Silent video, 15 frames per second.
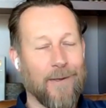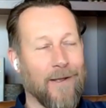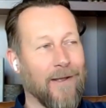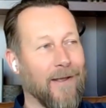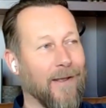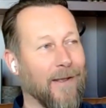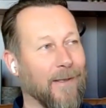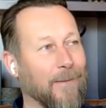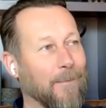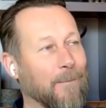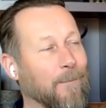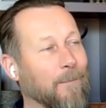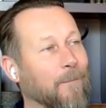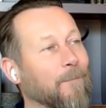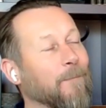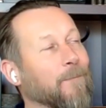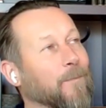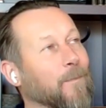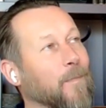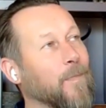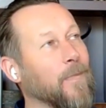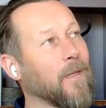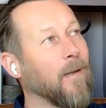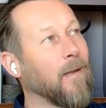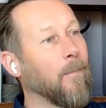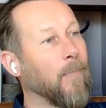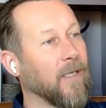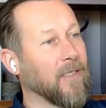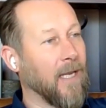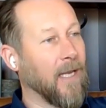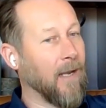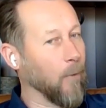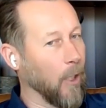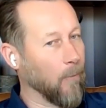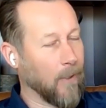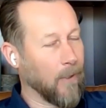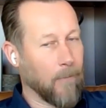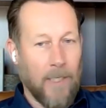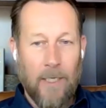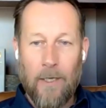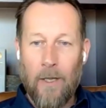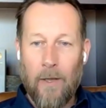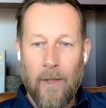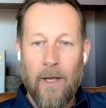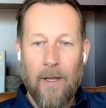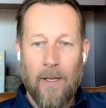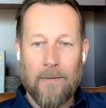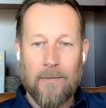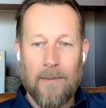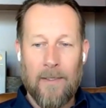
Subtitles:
But yeah, we got that